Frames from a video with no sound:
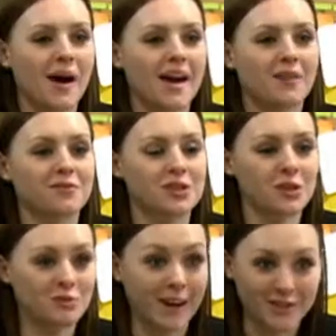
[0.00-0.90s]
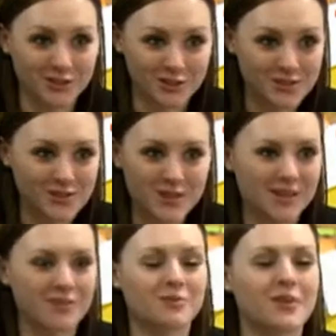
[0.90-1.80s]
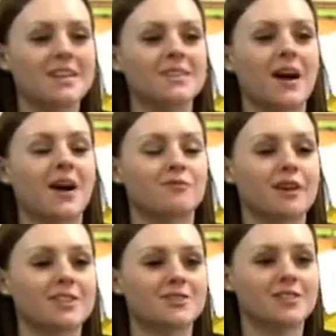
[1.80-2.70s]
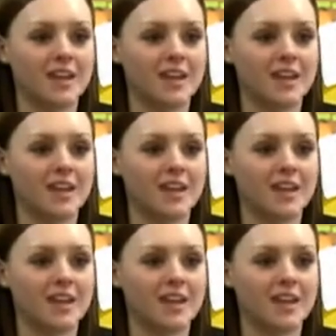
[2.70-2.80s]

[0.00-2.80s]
I have 2 Rachels working for me. So I have Rachel